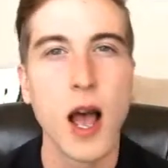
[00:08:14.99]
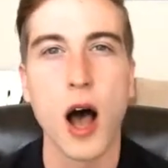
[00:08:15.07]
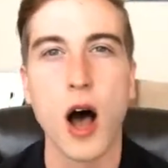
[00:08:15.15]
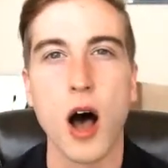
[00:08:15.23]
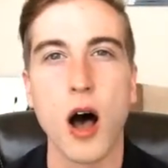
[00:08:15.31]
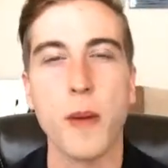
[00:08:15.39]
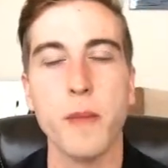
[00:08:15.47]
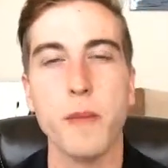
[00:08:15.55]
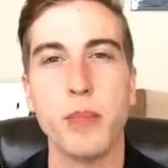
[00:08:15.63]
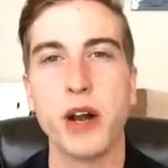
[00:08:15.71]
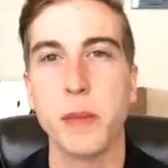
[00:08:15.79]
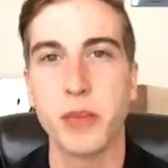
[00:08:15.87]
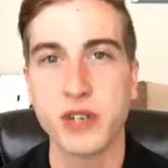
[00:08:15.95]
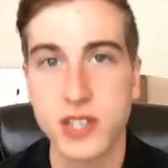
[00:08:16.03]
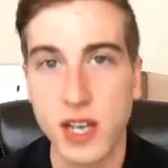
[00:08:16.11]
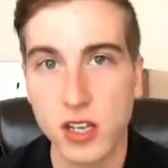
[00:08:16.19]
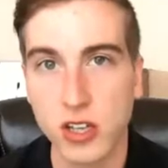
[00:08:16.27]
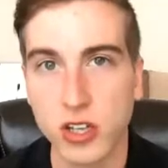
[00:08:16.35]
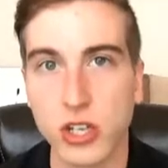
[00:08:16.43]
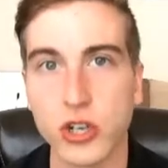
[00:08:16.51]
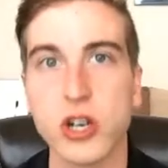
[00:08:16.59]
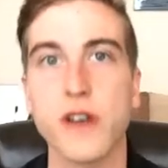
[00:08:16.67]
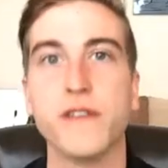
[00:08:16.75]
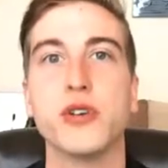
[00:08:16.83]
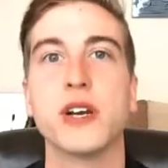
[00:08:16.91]
But in particular,
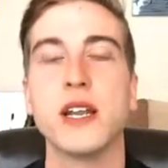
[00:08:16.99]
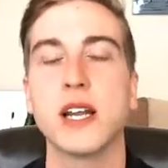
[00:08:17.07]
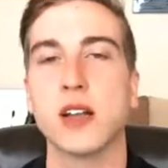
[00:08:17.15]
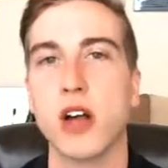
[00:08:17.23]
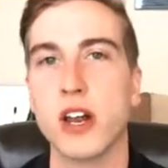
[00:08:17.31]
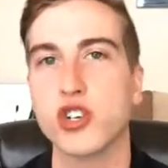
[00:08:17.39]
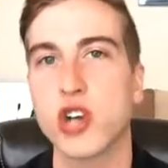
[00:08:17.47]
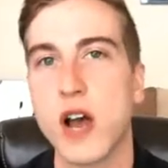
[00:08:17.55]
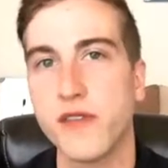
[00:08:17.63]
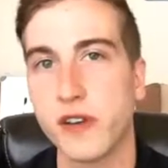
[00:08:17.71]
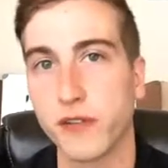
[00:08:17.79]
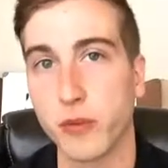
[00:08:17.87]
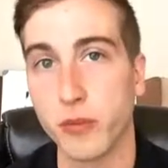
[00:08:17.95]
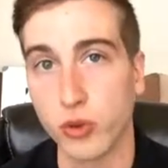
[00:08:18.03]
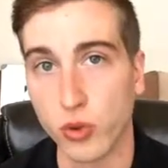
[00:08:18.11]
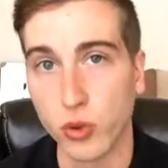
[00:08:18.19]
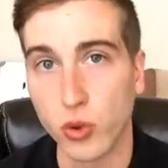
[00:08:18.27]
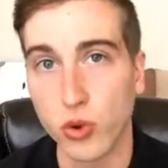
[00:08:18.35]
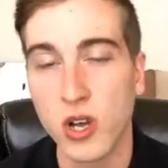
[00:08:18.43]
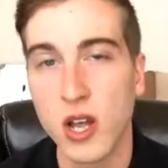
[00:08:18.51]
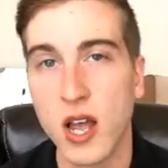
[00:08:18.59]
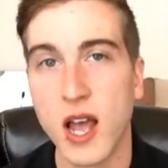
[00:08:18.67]
if you're getting a lot of traffic from Google